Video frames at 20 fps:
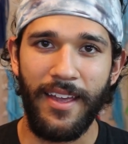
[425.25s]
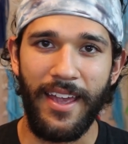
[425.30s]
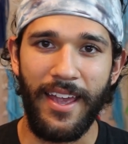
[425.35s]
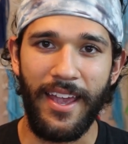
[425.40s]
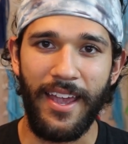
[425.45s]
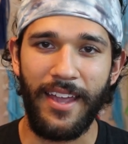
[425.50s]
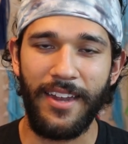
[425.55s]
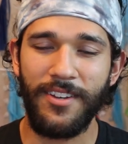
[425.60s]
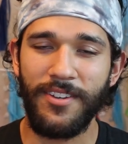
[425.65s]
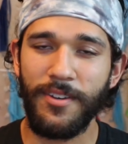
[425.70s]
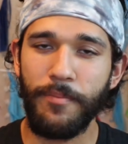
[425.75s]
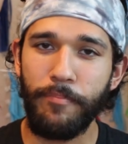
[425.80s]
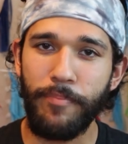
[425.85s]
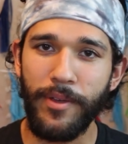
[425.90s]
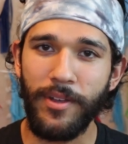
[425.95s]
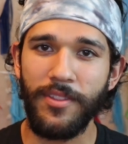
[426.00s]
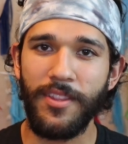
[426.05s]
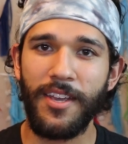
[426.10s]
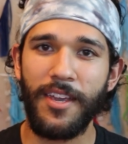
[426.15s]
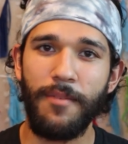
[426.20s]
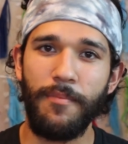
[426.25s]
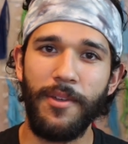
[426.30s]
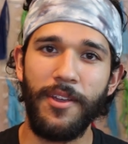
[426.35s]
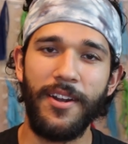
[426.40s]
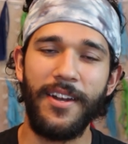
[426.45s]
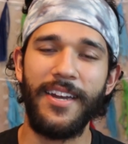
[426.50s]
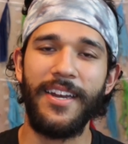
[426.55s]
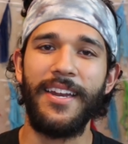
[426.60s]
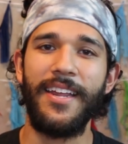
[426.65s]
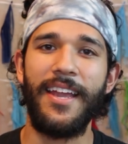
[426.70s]
And build the
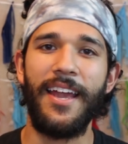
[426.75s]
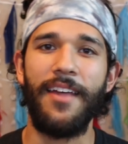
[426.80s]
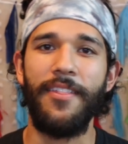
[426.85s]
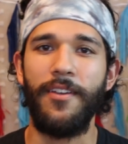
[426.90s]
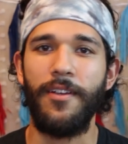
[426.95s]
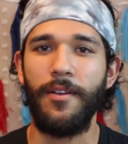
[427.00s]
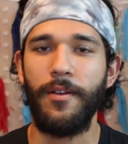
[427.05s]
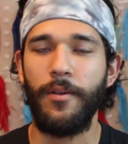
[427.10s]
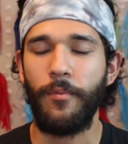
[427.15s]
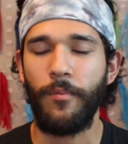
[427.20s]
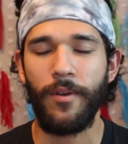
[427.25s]
community together.